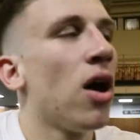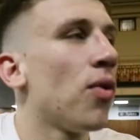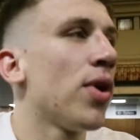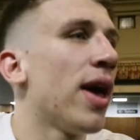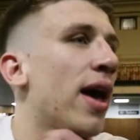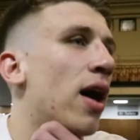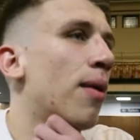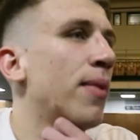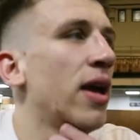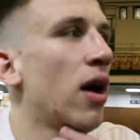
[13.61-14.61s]
Oh, yeah.
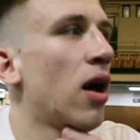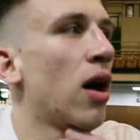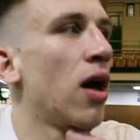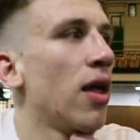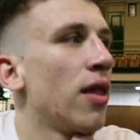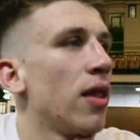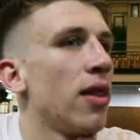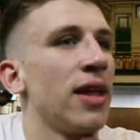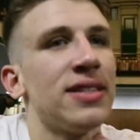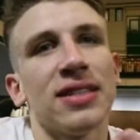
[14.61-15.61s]
I mean,
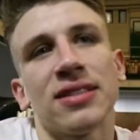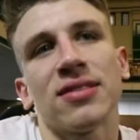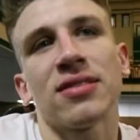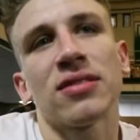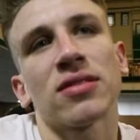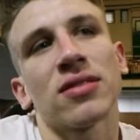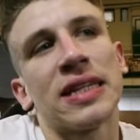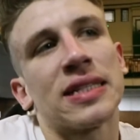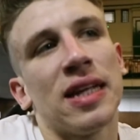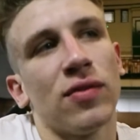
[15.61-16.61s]
this is
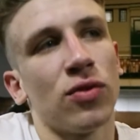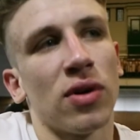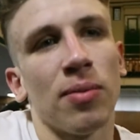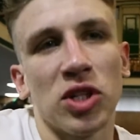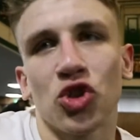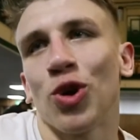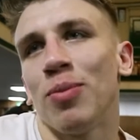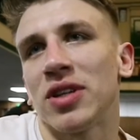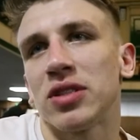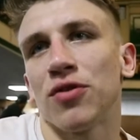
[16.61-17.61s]
this level. I'm
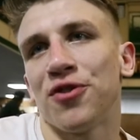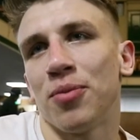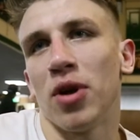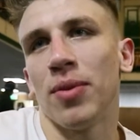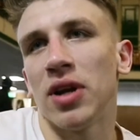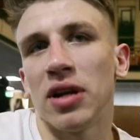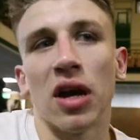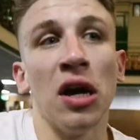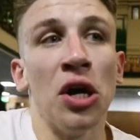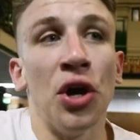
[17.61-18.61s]
enjoying myself at the moment.
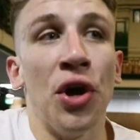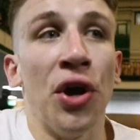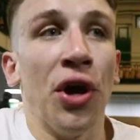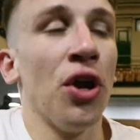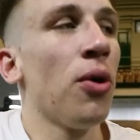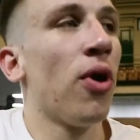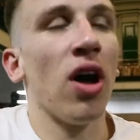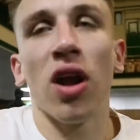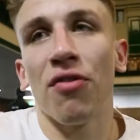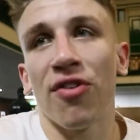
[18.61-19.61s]
And you know what?
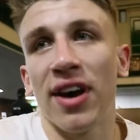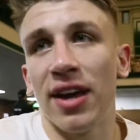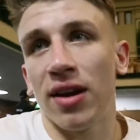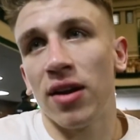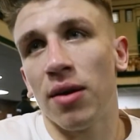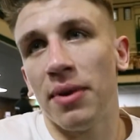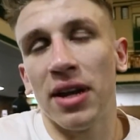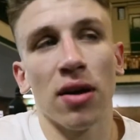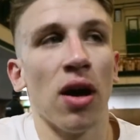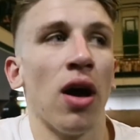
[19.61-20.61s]
I love fighting. I
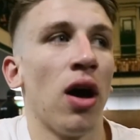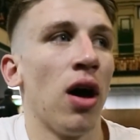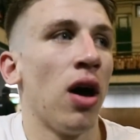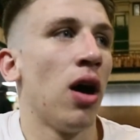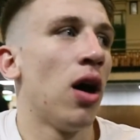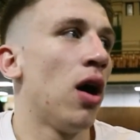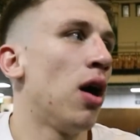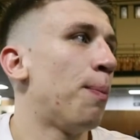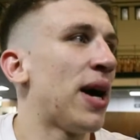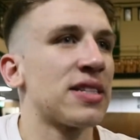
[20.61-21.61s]
mean,
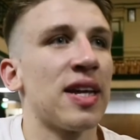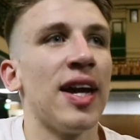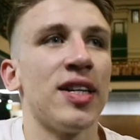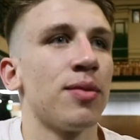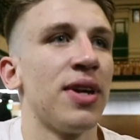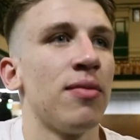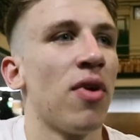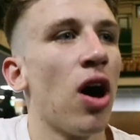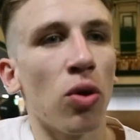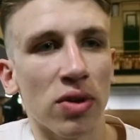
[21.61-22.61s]
backstage, I mean,
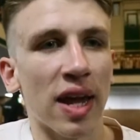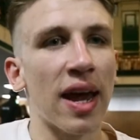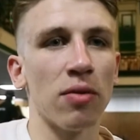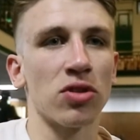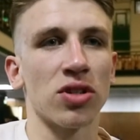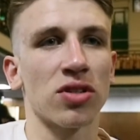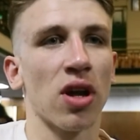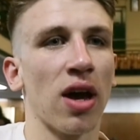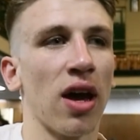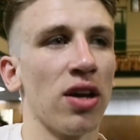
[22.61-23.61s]
my whole day was just
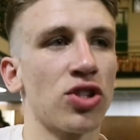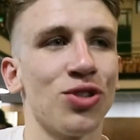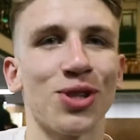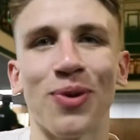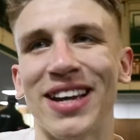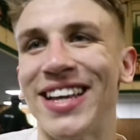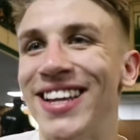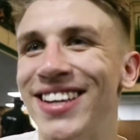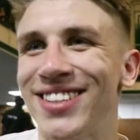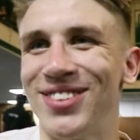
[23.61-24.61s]
like, as soon as I weighed
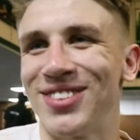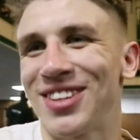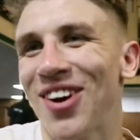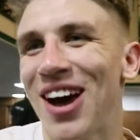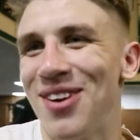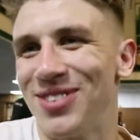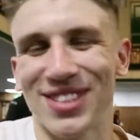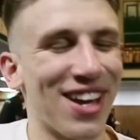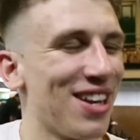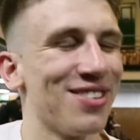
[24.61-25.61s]
in, as soon as the dieting was
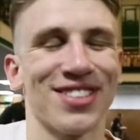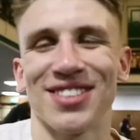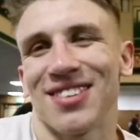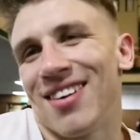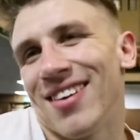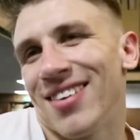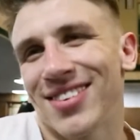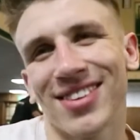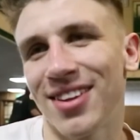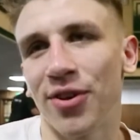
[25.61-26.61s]
done, it was just like,
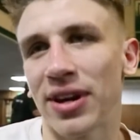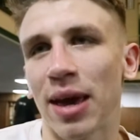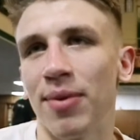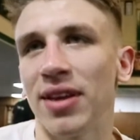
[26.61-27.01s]
you know, get me.